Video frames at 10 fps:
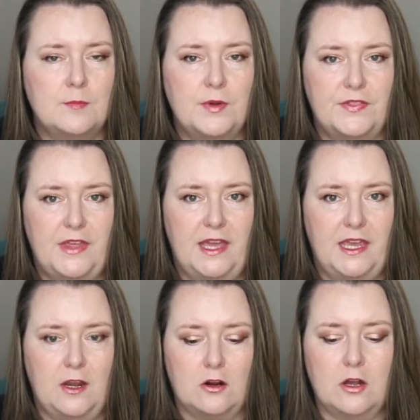But
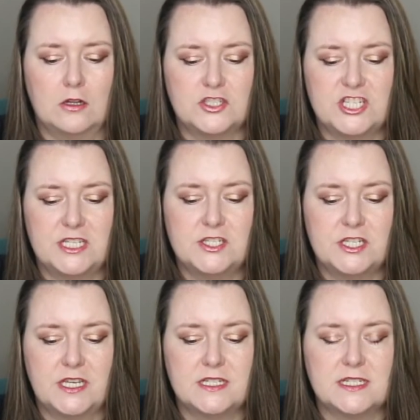they are called
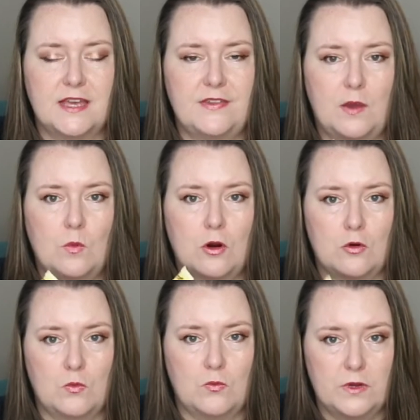gin-gins, and they work
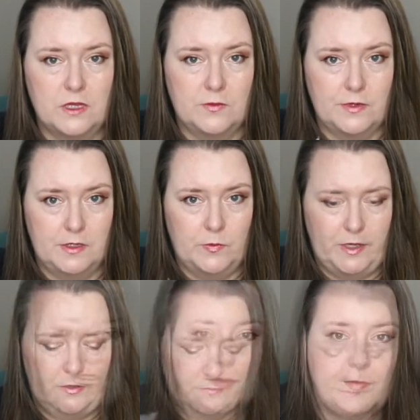really, really well.
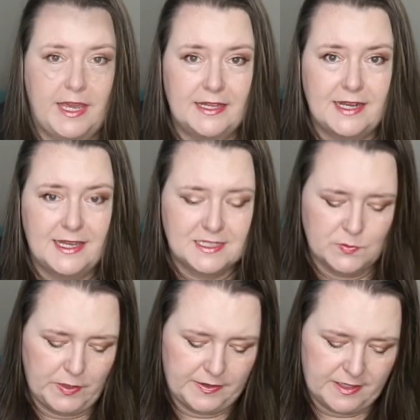Keep Band-Aids
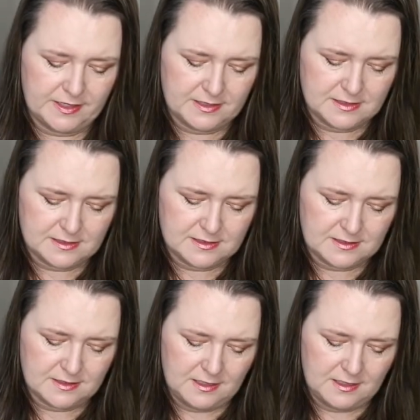with us.